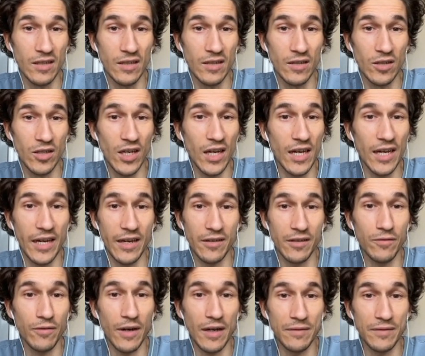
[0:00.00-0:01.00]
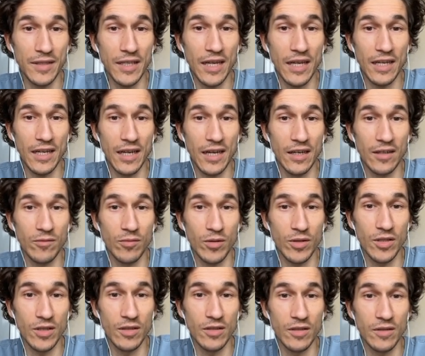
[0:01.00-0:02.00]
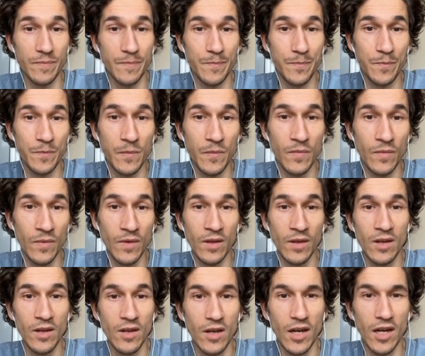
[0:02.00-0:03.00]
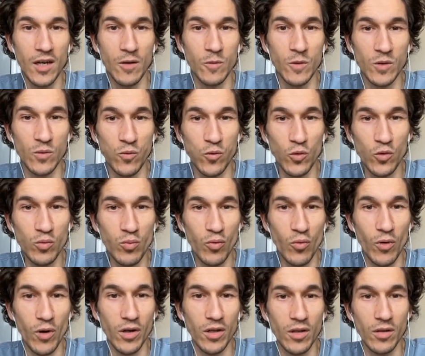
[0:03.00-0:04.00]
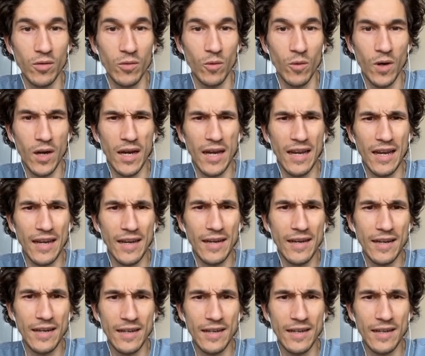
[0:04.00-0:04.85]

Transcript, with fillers: Okay, 8, 5, 10, yeah, it was a... Ah, it was Woodport, okay.